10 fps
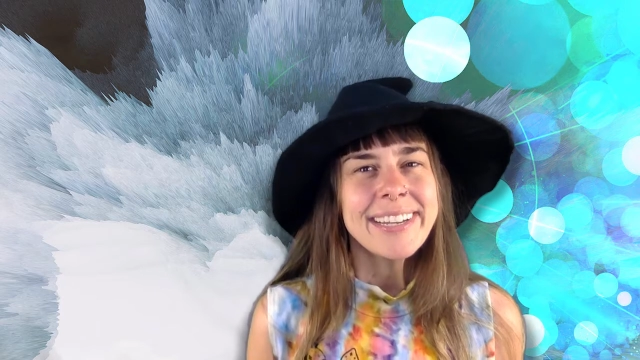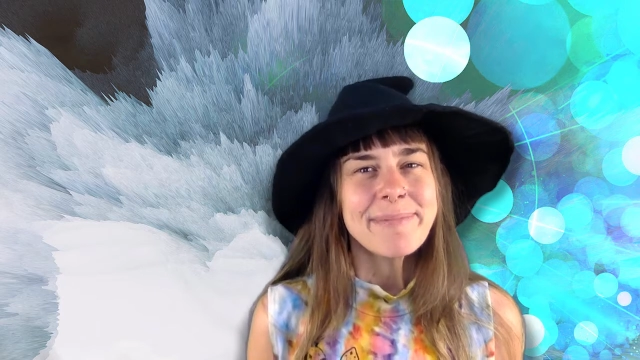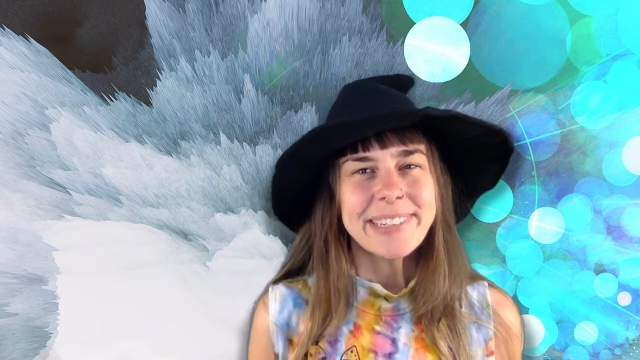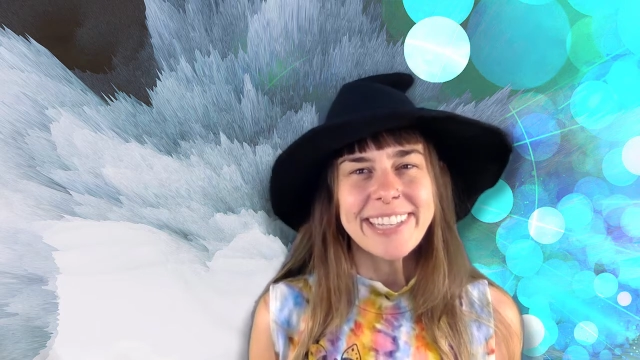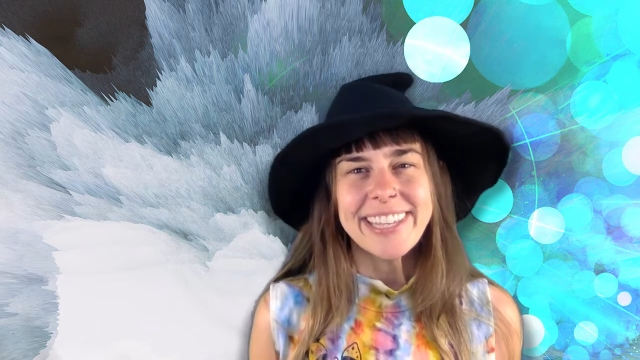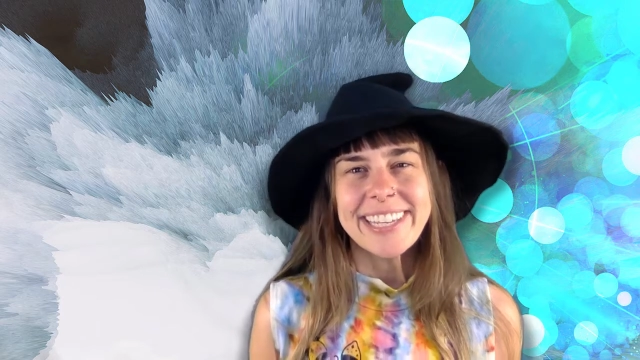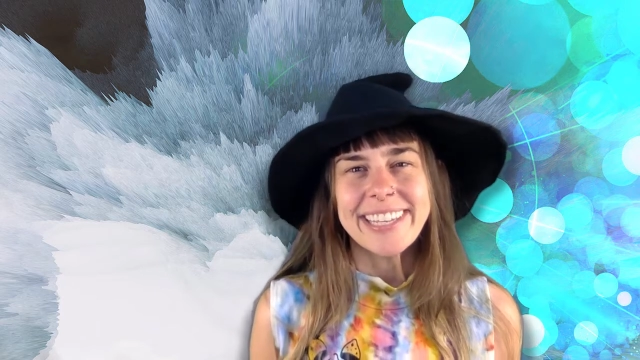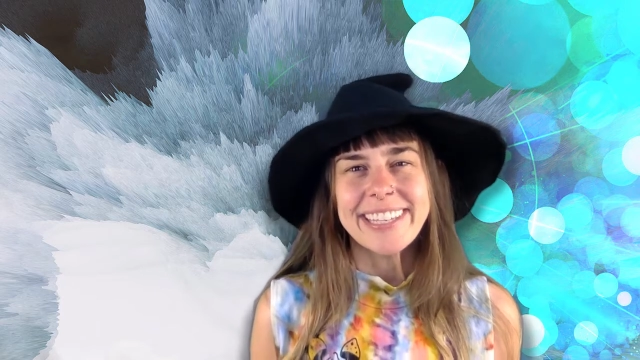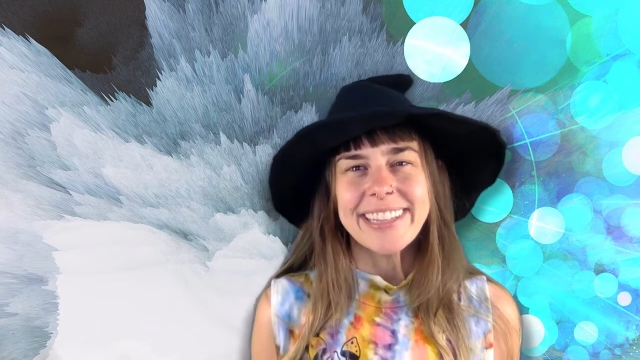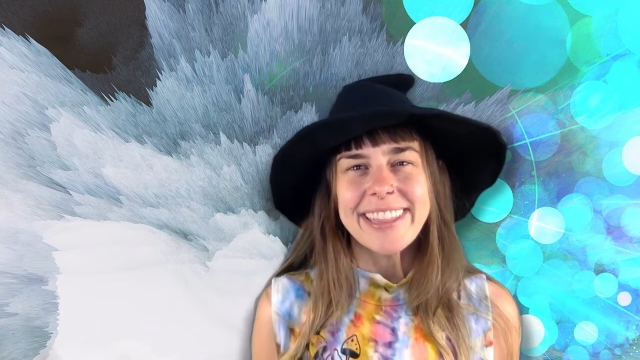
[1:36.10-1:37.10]
Breathing
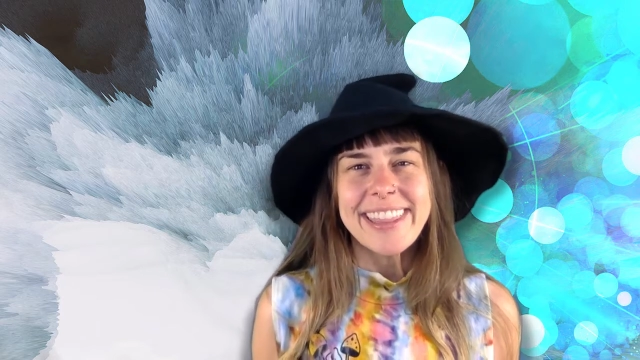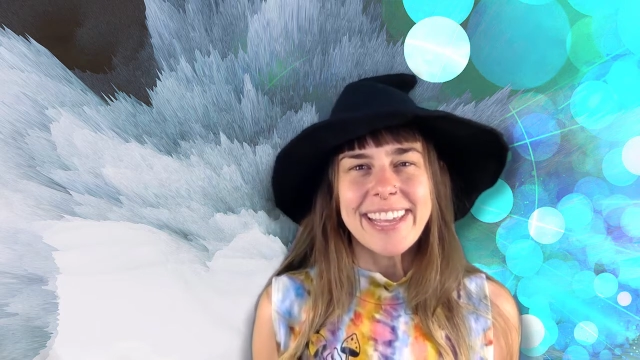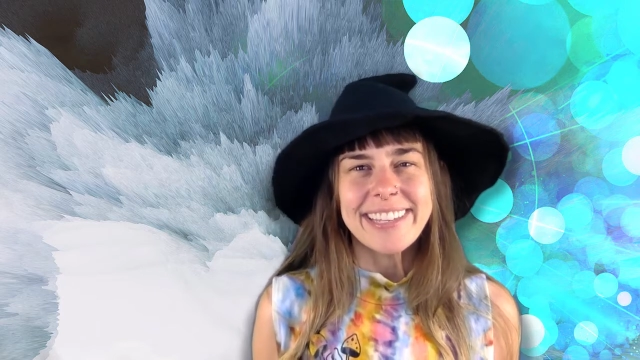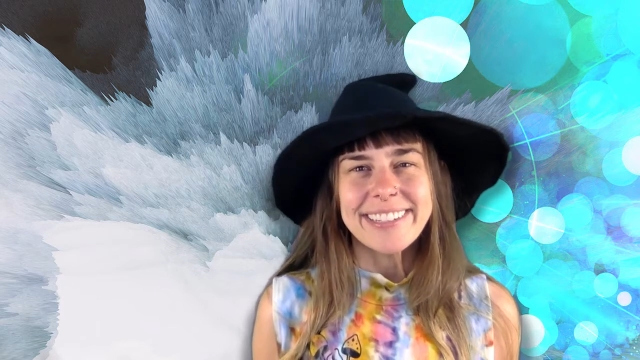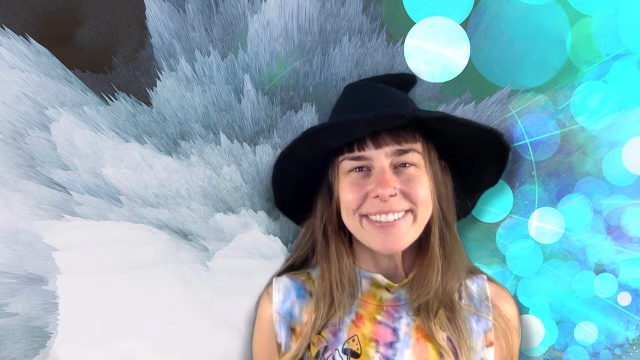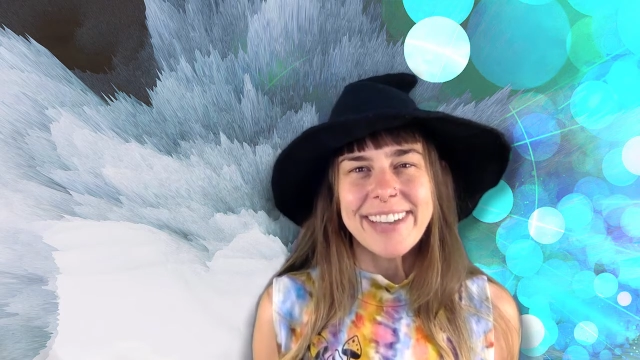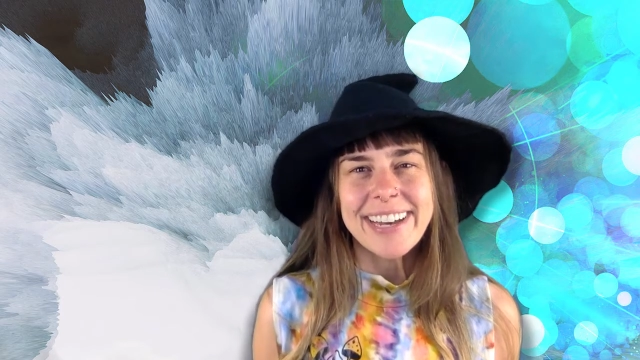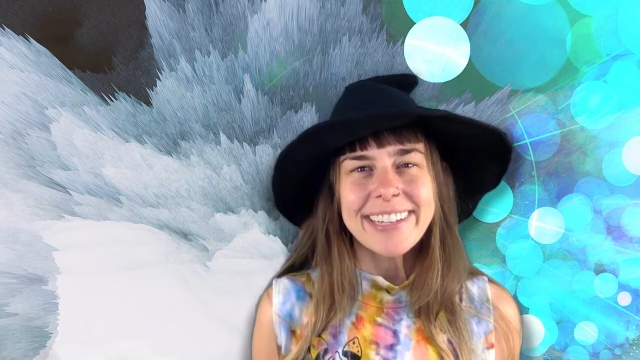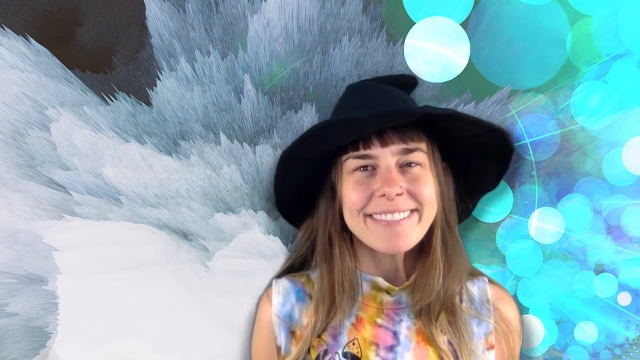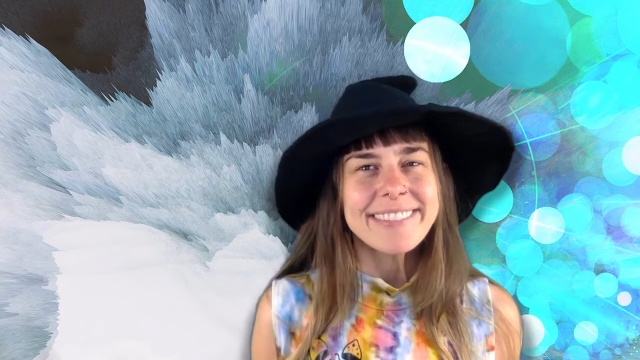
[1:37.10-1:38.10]
in, thank you,
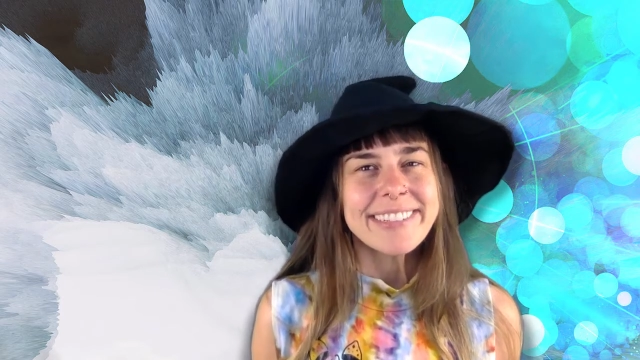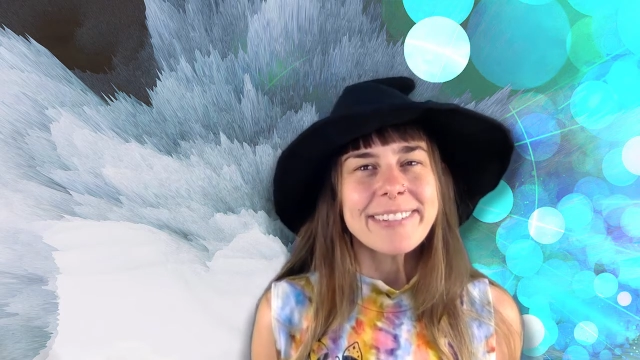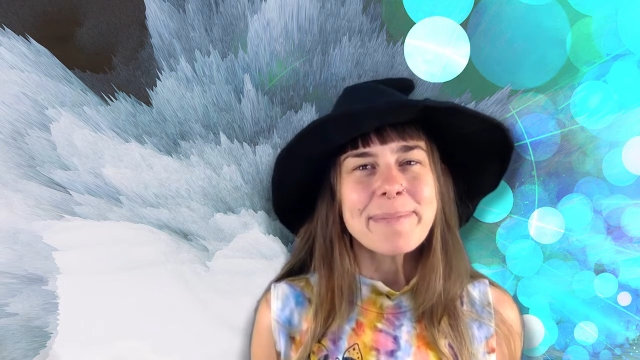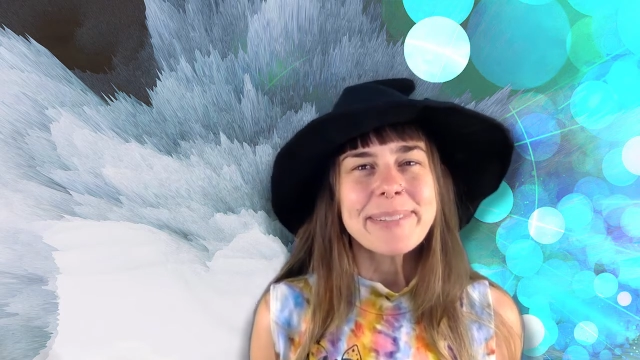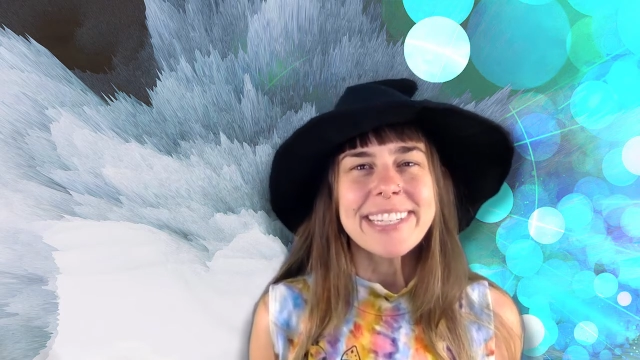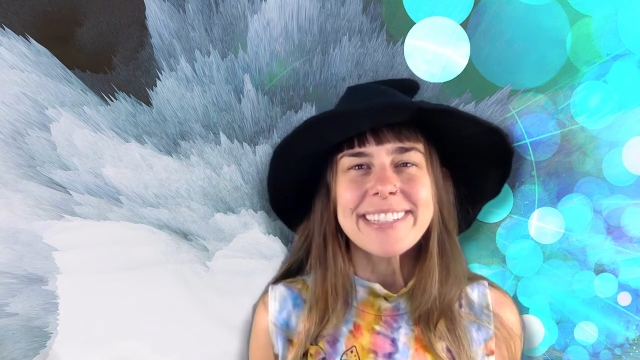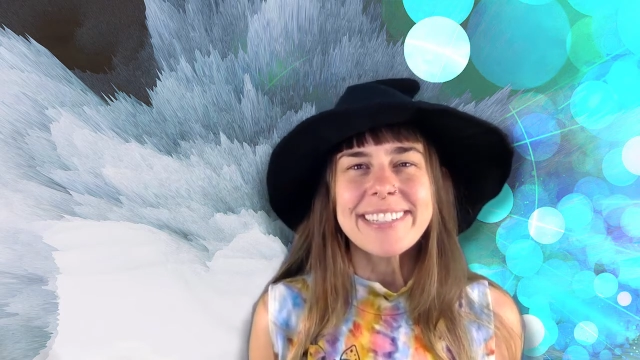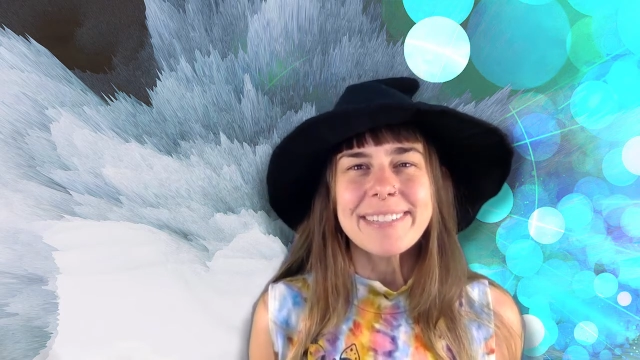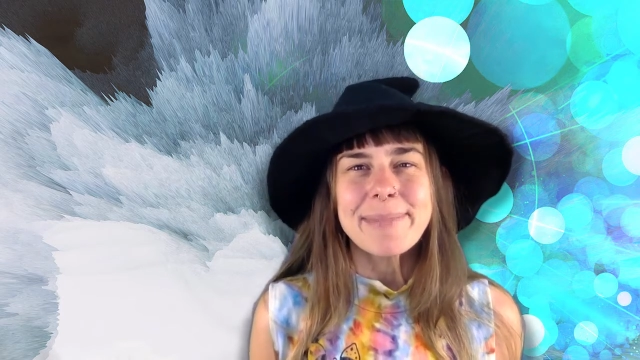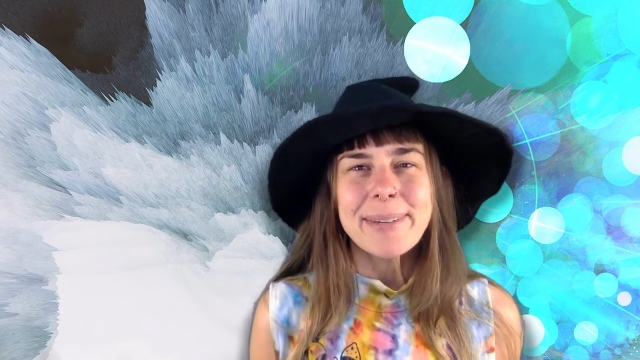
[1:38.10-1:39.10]
God, for
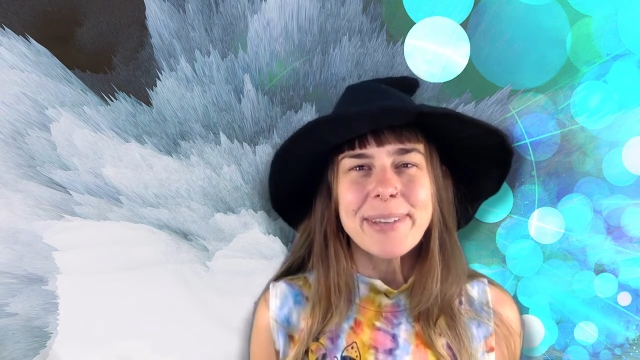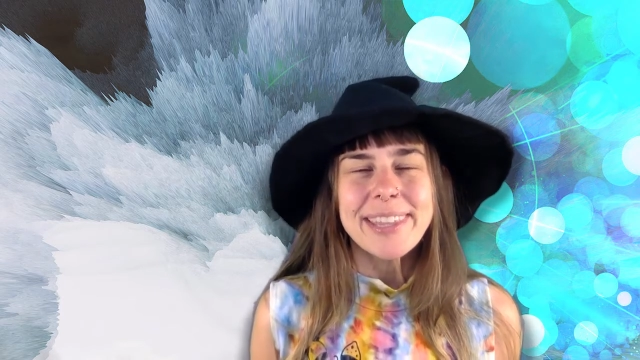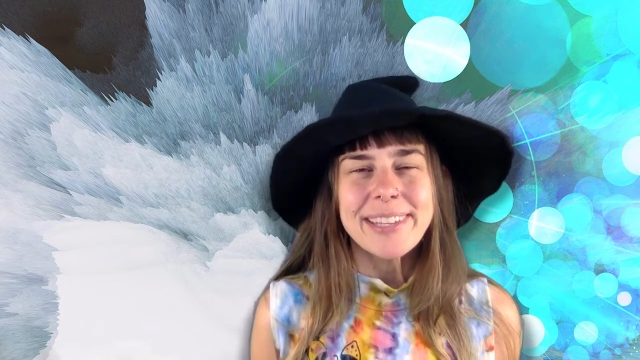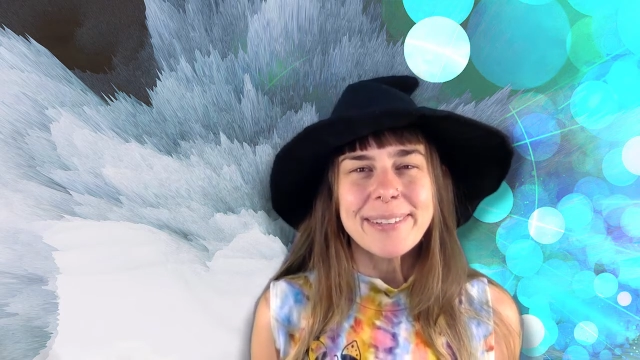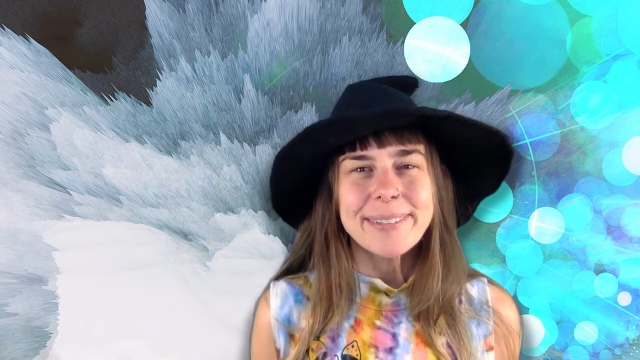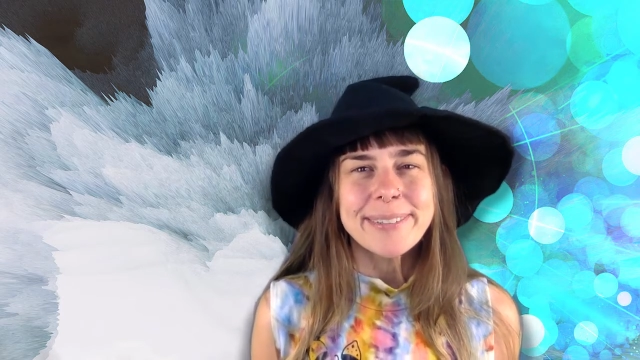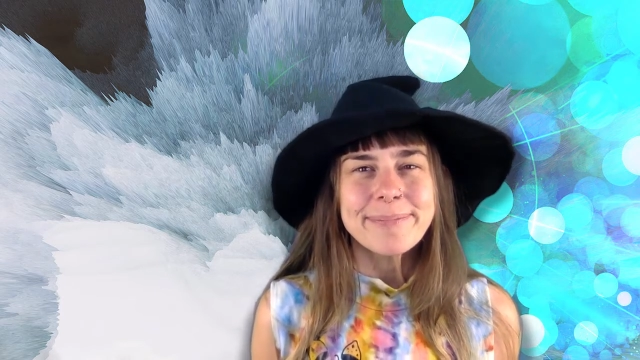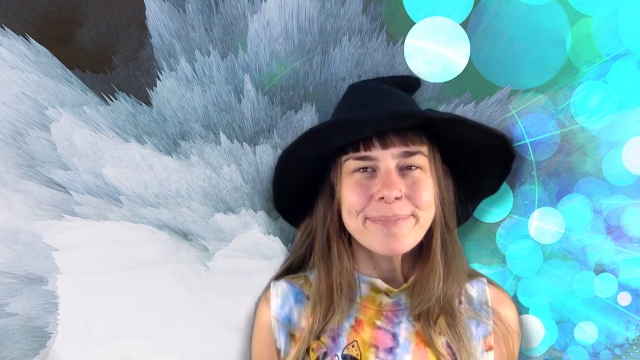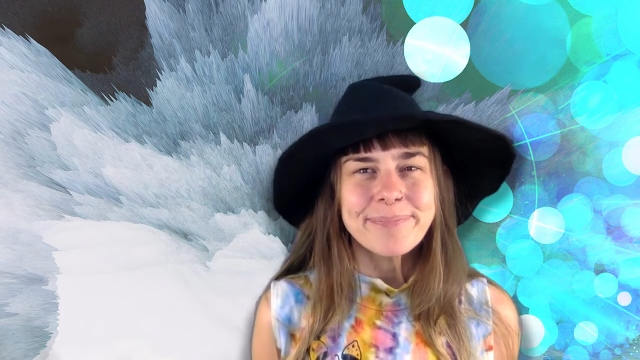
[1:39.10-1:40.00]
replacing me with you.